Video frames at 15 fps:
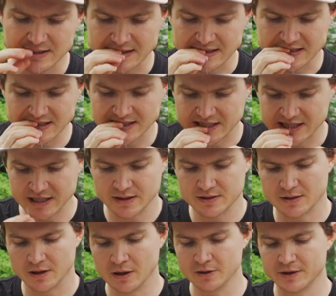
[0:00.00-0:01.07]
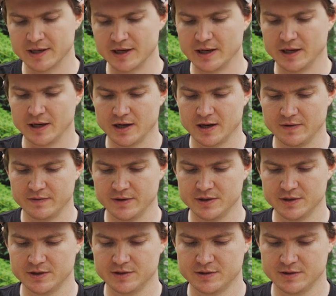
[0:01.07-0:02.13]
another six alternating half
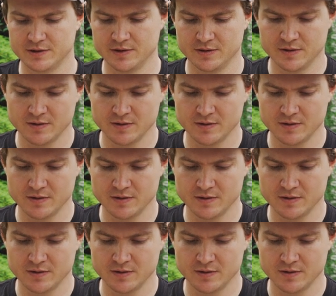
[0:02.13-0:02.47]
hitches